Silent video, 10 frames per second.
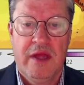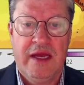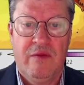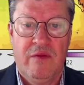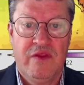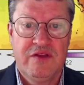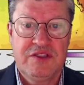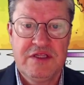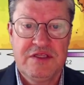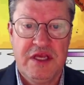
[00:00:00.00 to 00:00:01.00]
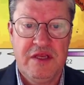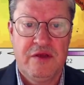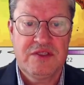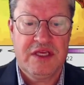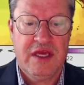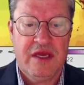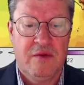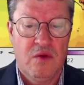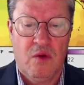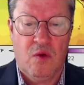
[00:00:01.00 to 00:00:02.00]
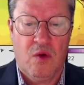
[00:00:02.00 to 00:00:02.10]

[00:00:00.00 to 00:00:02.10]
And this continues again